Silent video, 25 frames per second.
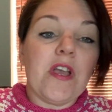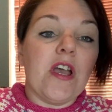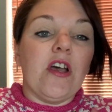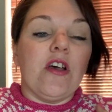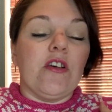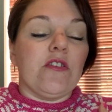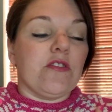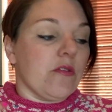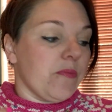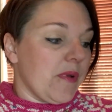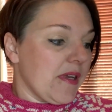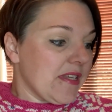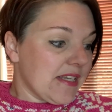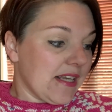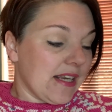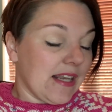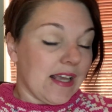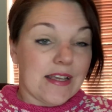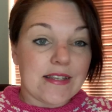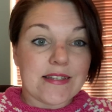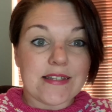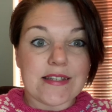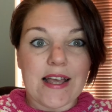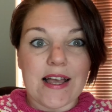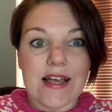So basically I
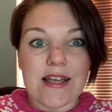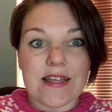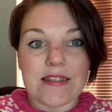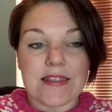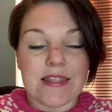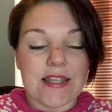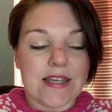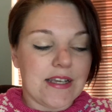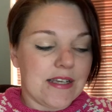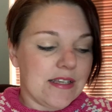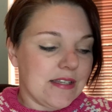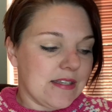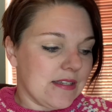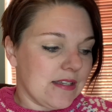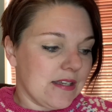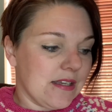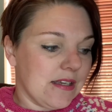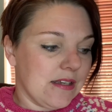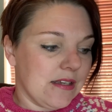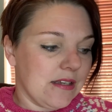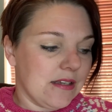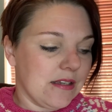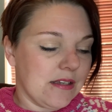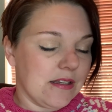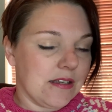started this
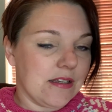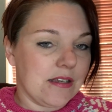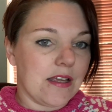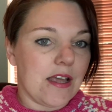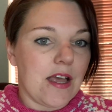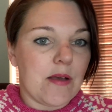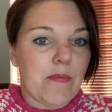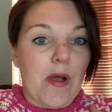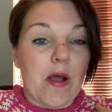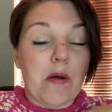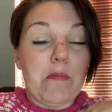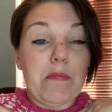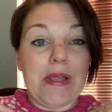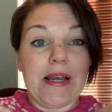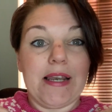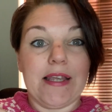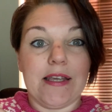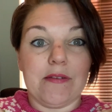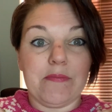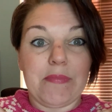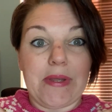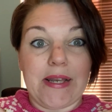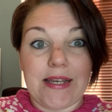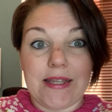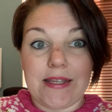about 1 million
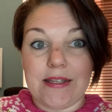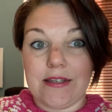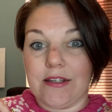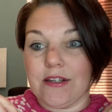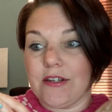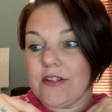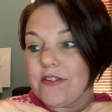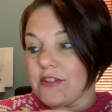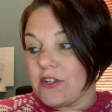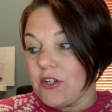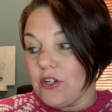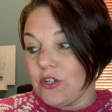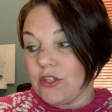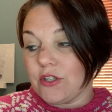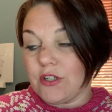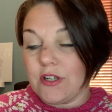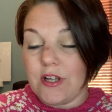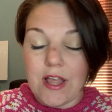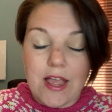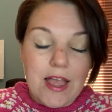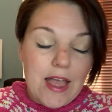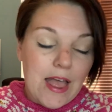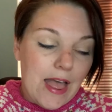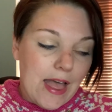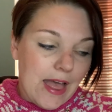billion years ago,
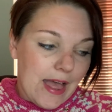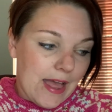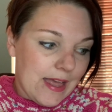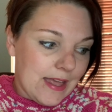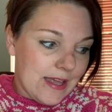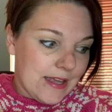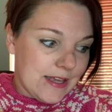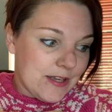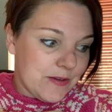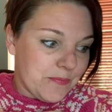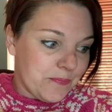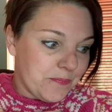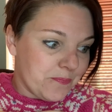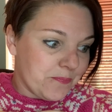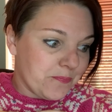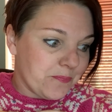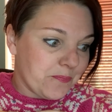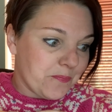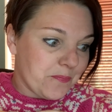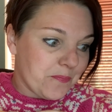and